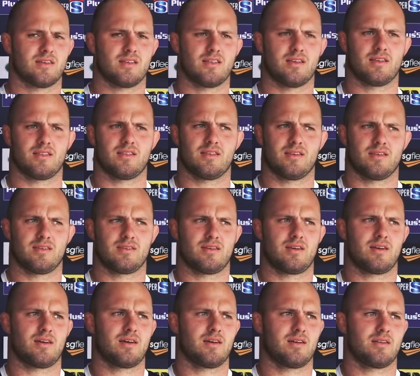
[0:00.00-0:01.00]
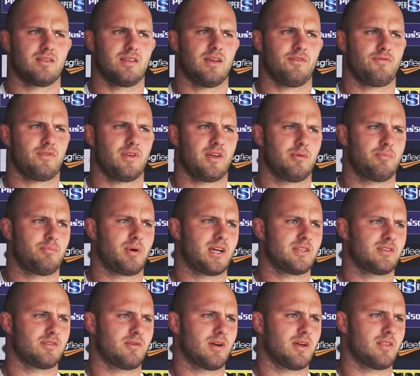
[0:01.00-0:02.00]
I think there's definitely a
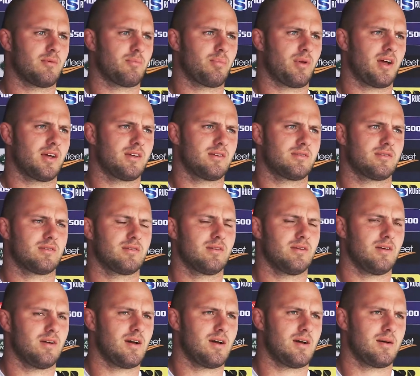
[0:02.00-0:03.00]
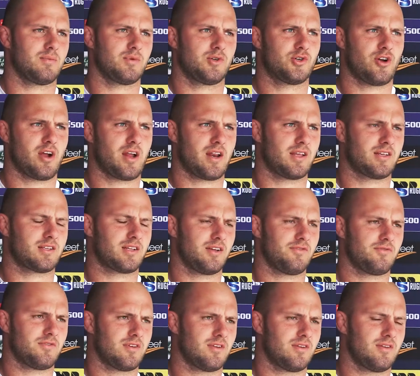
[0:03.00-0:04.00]
buzz around the place. Training's
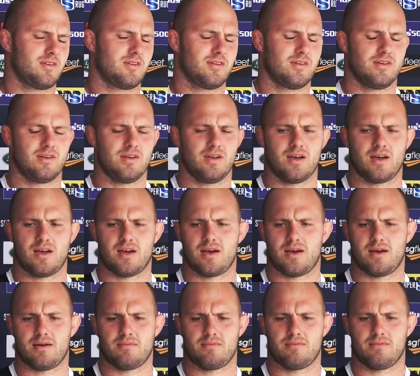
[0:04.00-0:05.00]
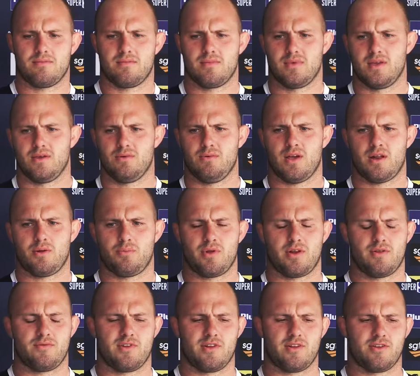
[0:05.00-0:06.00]
lifted. We had a bit
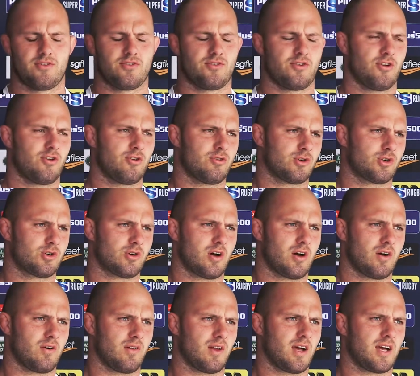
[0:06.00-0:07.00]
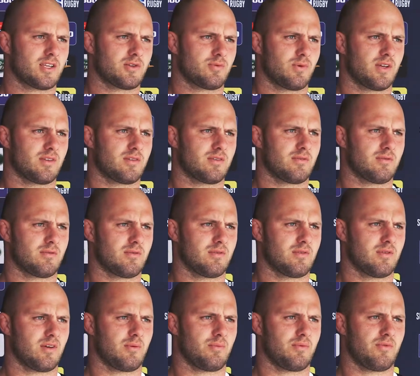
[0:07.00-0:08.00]
of internal trial last week to
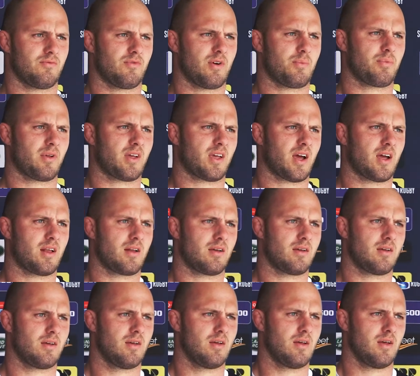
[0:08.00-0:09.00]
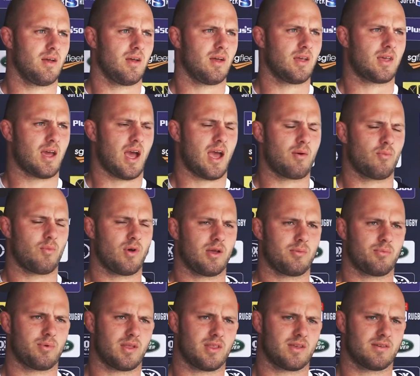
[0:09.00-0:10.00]
type of replicate a game
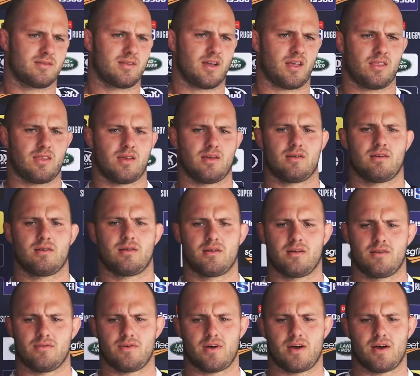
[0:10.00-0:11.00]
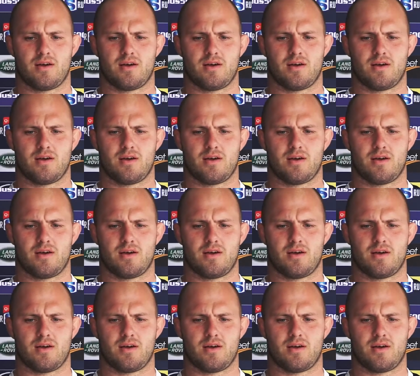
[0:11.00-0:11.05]
week, but there's nothing kind of